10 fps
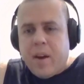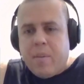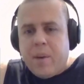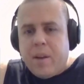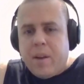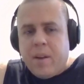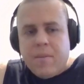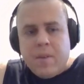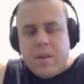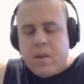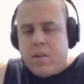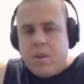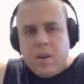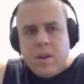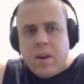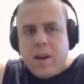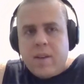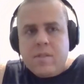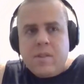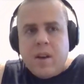I mean, if
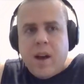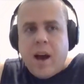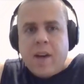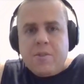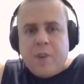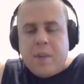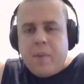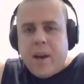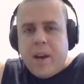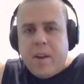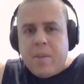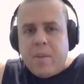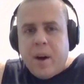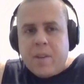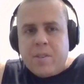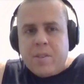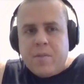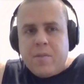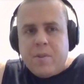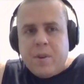guys, I tried my hand at boxing
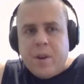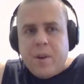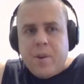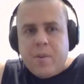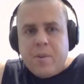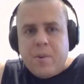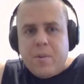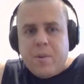for a year or two.